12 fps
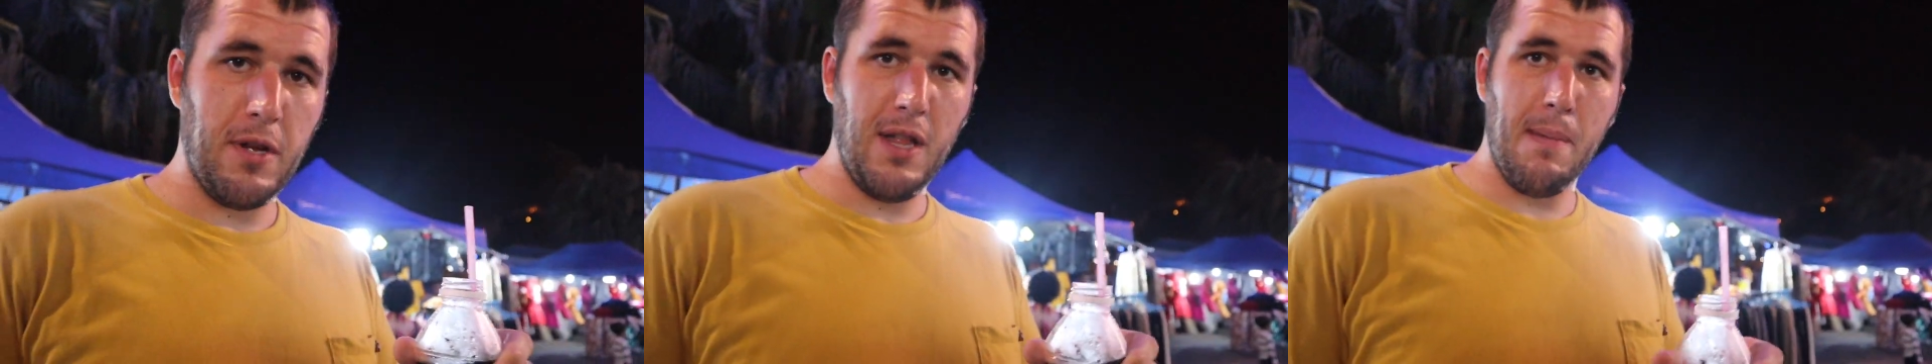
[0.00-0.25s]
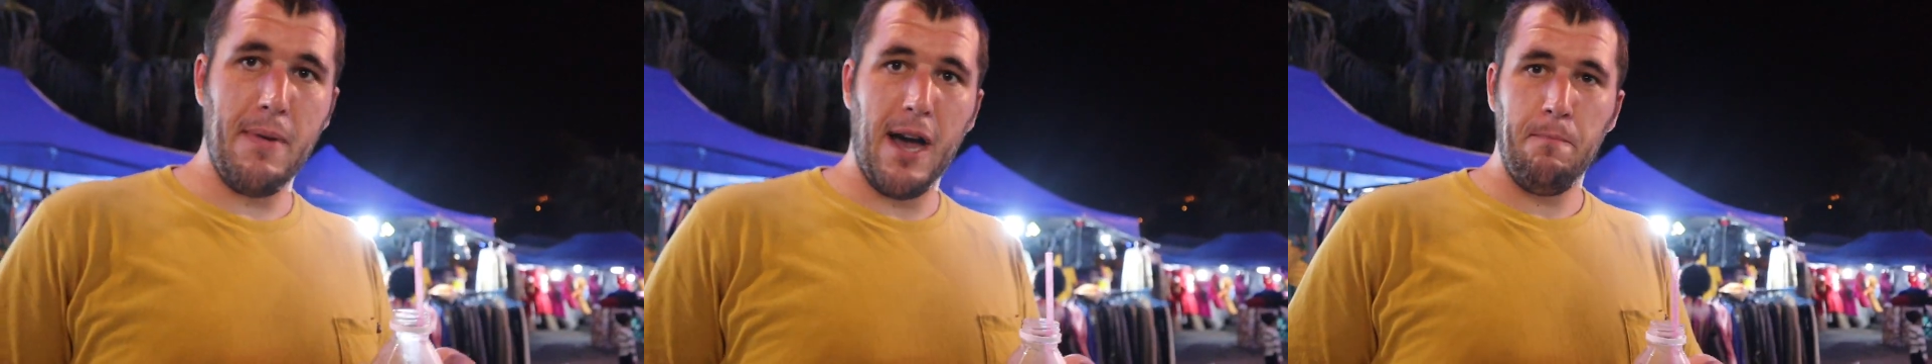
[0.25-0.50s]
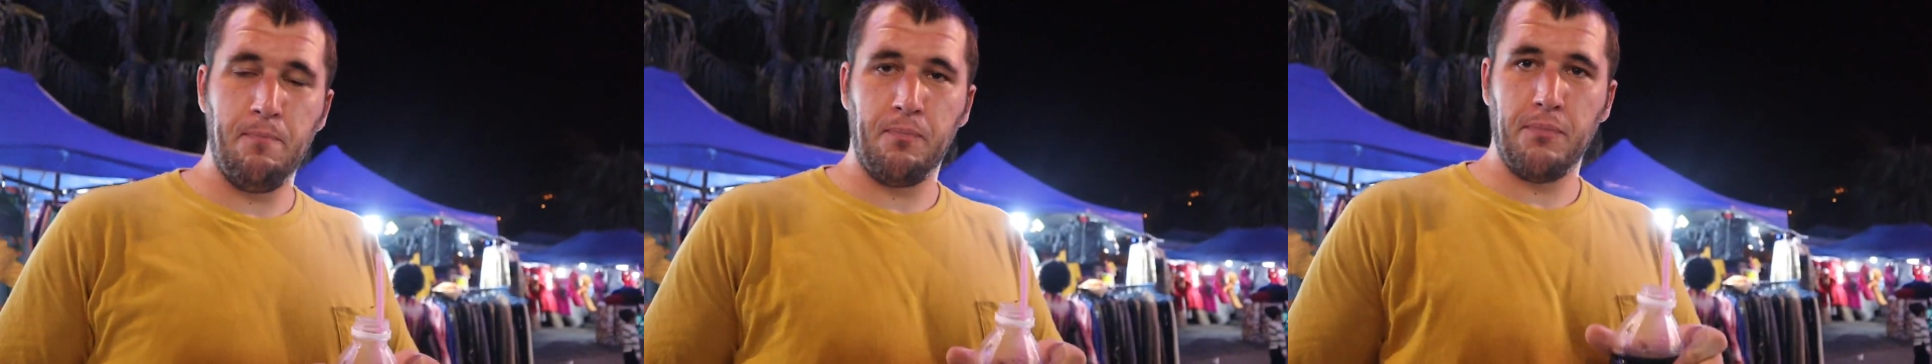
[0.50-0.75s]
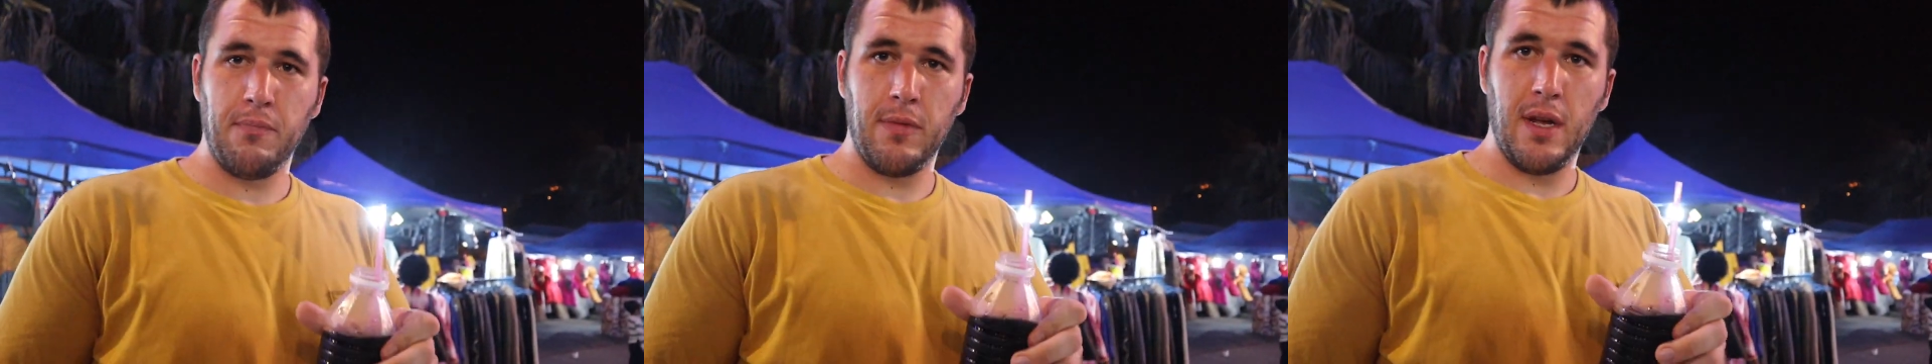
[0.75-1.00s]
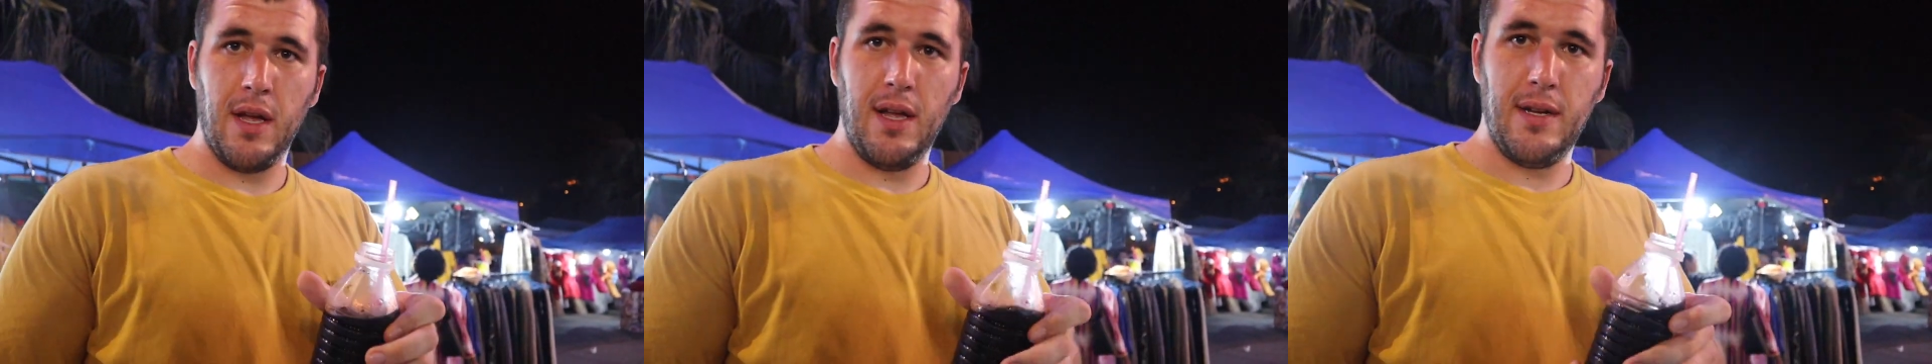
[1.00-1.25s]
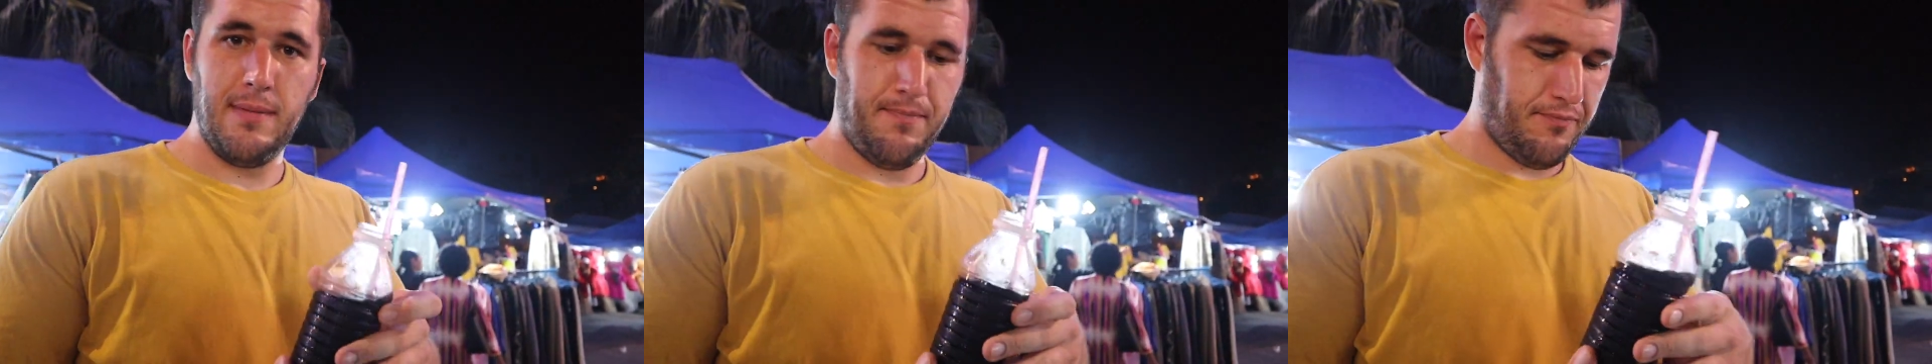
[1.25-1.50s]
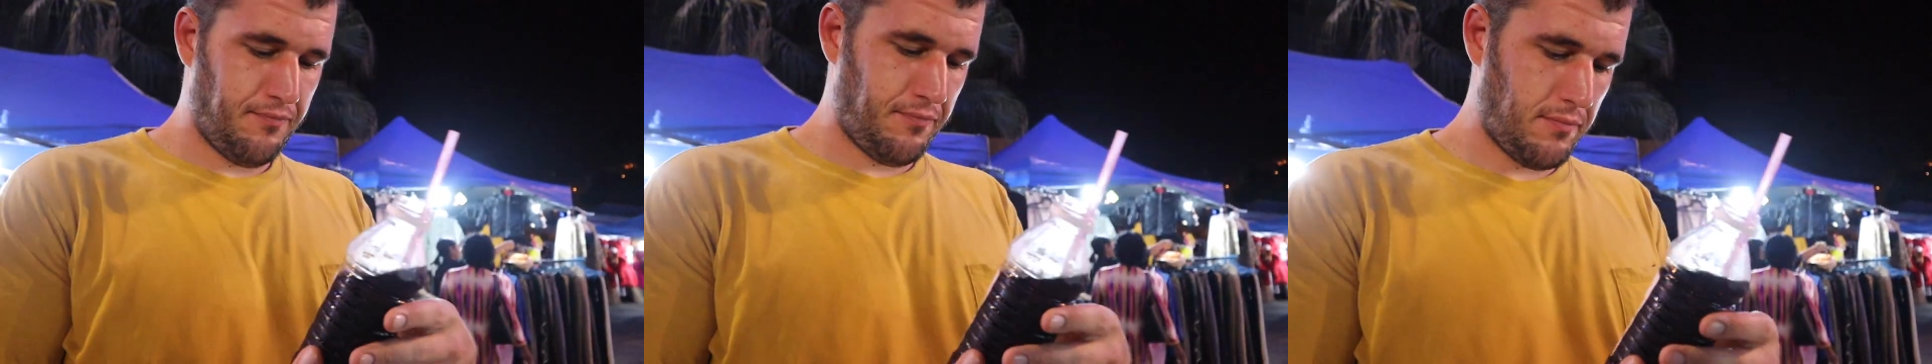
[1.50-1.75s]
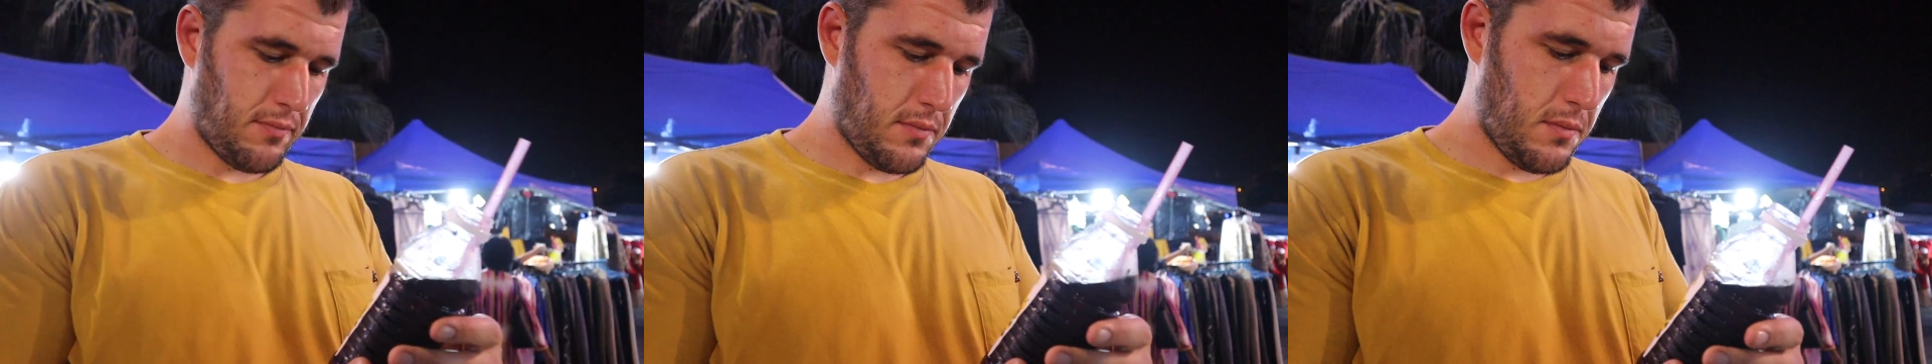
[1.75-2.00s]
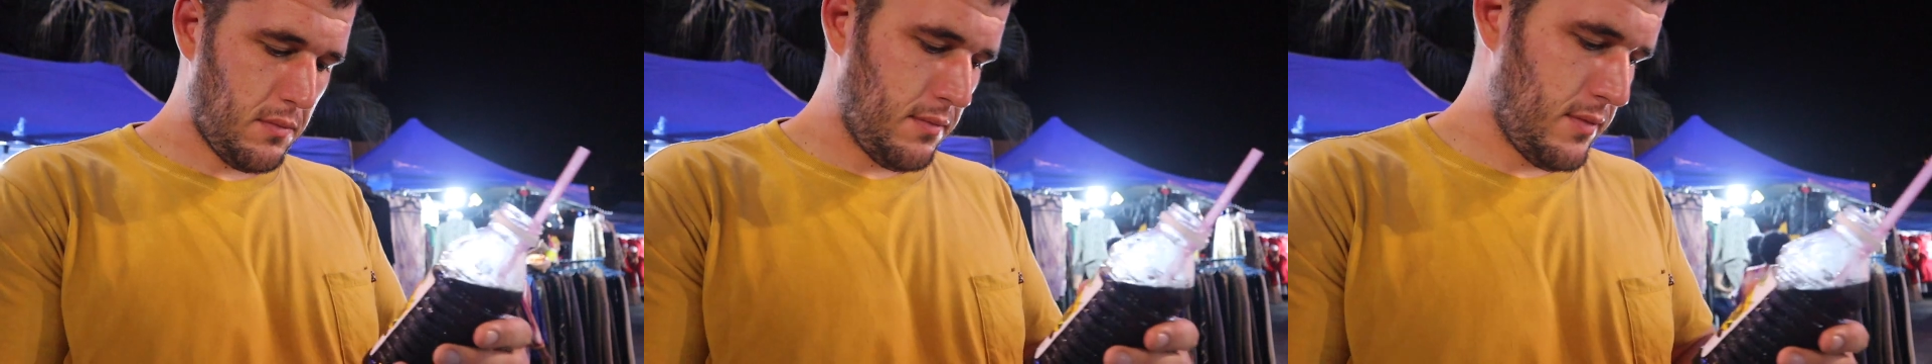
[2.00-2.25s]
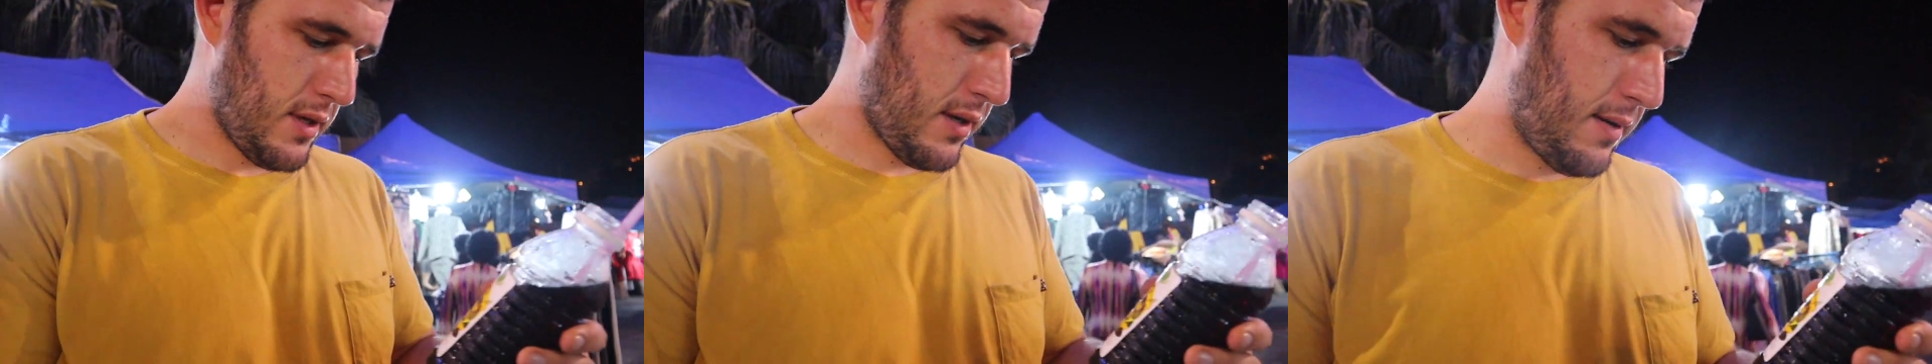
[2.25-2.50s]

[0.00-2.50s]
Not bad. What is it though?